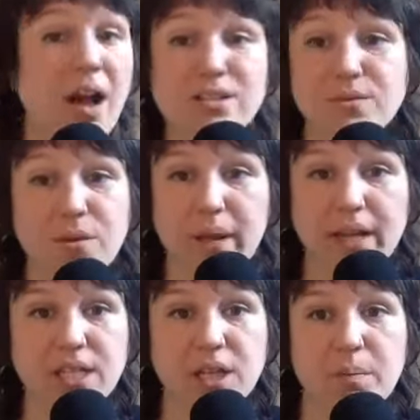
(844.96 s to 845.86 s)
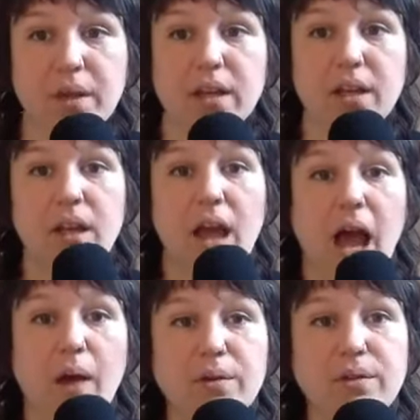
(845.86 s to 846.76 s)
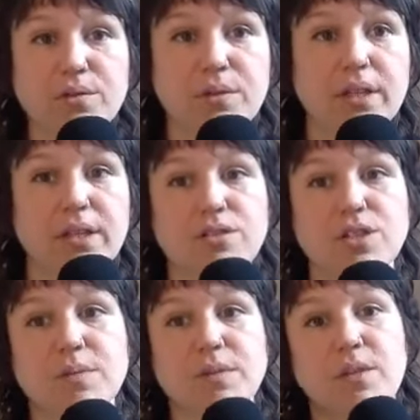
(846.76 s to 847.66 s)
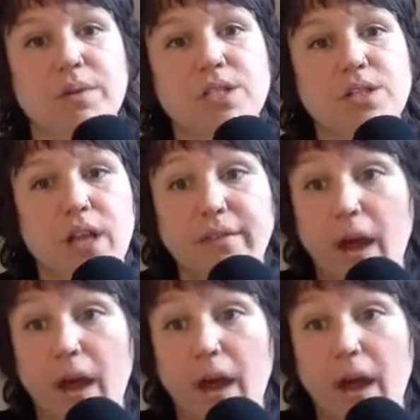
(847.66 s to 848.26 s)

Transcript: not just romantic, but how are those relationships in the rest of your life?